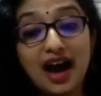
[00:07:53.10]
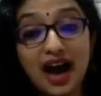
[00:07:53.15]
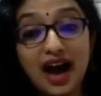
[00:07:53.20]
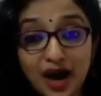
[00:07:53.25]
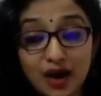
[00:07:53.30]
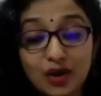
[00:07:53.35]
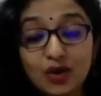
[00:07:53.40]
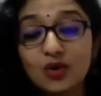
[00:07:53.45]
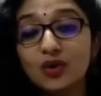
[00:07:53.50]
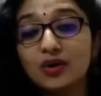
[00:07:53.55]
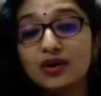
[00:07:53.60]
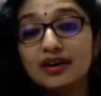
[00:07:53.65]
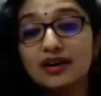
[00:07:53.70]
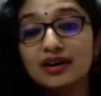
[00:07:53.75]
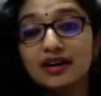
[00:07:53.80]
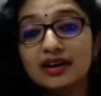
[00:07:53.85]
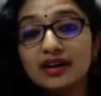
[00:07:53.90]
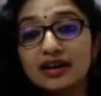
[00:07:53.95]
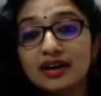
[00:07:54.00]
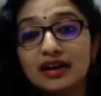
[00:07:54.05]
How
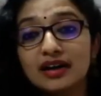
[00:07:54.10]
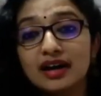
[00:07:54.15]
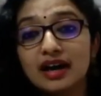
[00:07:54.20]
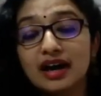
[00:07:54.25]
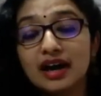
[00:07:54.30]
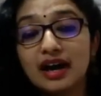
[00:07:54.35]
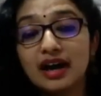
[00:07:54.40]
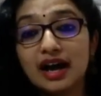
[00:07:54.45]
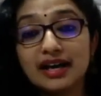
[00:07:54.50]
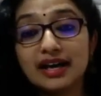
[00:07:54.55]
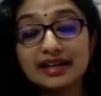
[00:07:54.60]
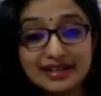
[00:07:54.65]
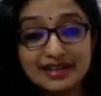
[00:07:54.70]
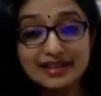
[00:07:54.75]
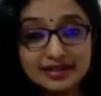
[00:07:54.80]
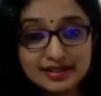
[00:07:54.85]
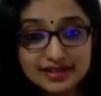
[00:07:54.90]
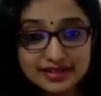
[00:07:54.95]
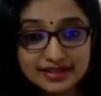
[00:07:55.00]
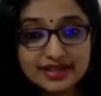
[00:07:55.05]
an
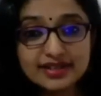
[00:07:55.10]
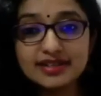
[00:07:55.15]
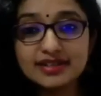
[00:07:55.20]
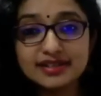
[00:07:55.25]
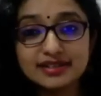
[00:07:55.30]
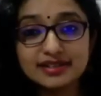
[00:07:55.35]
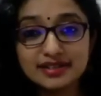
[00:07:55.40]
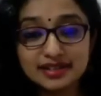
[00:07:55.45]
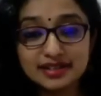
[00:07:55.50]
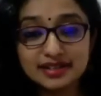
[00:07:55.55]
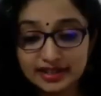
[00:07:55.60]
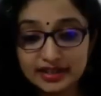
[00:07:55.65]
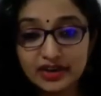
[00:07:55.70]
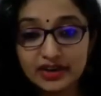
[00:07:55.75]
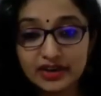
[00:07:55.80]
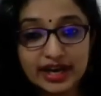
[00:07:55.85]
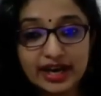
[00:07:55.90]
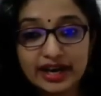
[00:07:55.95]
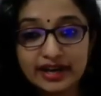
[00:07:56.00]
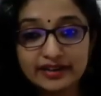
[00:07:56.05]
incident in
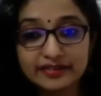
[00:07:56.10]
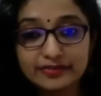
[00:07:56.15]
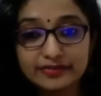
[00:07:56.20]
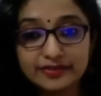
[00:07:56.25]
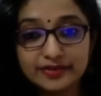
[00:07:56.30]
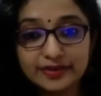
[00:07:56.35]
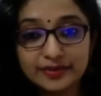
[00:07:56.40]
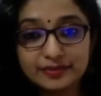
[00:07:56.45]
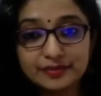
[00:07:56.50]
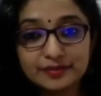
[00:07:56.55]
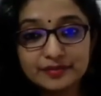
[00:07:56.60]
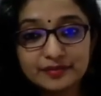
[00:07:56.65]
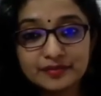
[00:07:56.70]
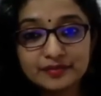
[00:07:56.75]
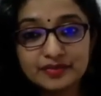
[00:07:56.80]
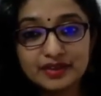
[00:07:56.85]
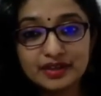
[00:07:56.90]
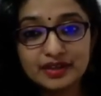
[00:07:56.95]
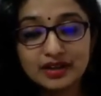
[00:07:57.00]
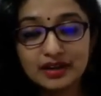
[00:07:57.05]
your life
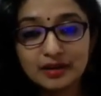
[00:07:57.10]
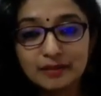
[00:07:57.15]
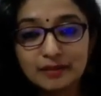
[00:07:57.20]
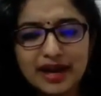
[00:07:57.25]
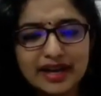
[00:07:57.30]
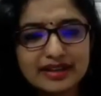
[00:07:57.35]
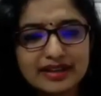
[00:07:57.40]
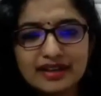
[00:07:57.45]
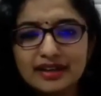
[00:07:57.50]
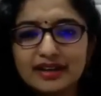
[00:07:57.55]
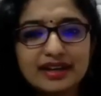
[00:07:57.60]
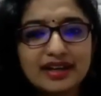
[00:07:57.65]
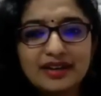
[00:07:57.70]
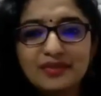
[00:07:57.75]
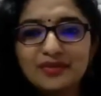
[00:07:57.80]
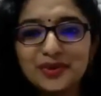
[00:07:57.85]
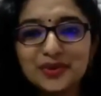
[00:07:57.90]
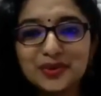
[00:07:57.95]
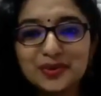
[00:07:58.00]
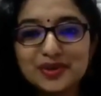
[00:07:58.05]
might
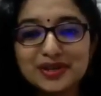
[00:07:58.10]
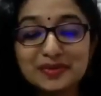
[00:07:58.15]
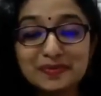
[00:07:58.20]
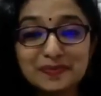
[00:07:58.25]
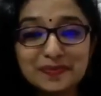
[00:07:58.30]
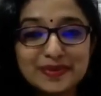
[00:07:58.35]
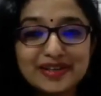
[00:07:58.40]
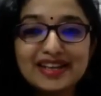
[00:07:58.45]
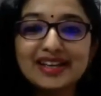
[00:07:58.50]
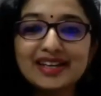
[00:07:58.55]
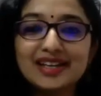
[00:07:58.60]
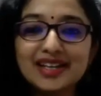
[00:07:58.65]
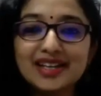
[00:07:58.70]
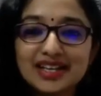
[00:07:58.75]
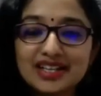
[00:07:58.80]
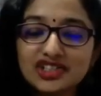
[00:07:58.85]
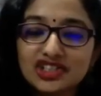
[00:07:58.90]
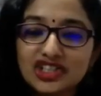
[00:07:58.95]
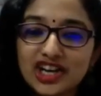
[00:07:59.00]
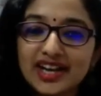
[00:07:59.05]
leave you
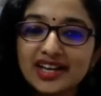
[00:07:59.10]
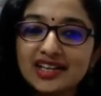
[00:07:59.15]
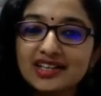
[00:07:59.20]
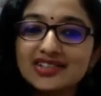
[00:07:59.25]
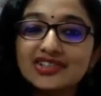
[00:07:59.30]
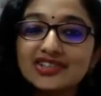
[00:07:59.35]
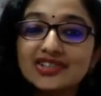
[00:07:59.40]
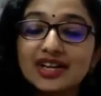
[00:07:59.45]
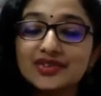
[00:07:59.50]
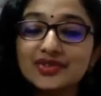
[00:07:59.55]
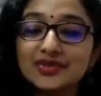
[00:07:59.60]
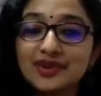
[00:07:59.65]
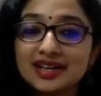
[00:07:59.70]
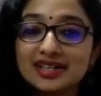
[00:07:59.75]
completely changed and